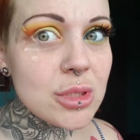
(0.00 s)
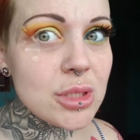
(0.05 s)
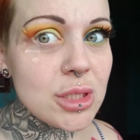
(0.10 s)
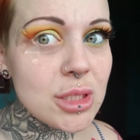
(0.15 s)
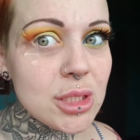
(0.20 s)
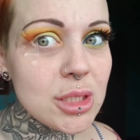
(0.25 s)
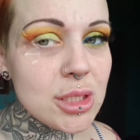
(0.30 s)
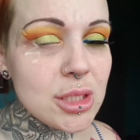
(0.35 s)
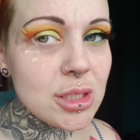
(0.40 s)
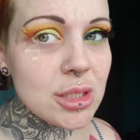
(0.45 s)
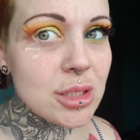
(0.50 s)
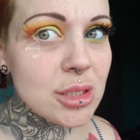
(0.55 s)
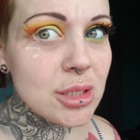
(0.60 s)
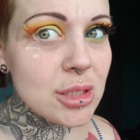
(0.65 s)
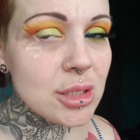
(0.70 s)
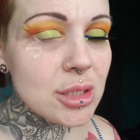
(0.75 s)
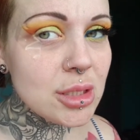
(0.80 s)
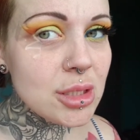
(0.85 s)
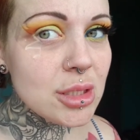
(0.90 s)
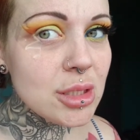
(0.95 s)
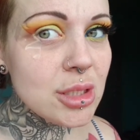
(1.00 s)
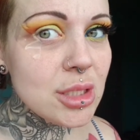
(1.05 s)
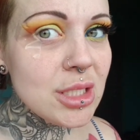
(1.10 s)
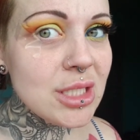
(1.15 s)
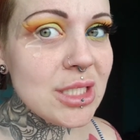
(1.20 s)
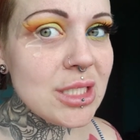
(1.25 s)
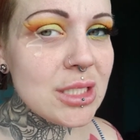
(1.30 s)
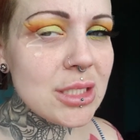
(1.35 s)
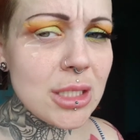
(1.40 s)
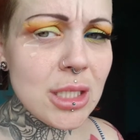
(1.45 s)
it?
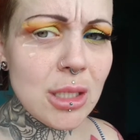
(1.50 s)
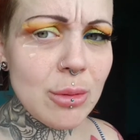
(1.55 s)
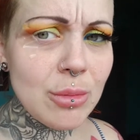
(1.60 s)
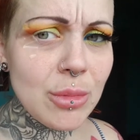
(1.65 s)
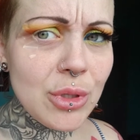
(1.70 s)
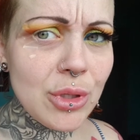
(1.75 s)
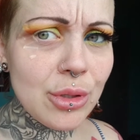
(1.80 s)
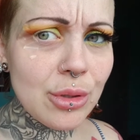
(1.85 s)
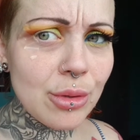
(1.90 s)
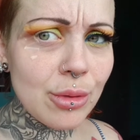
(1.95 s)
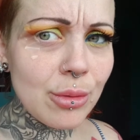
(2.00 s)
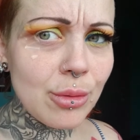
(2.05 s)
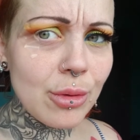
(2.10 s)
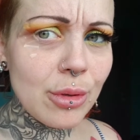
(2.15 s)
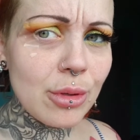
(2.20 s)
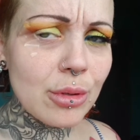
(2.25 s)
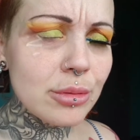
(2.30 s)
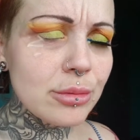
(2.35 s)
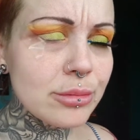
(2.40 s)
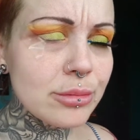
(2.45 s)
Damn you.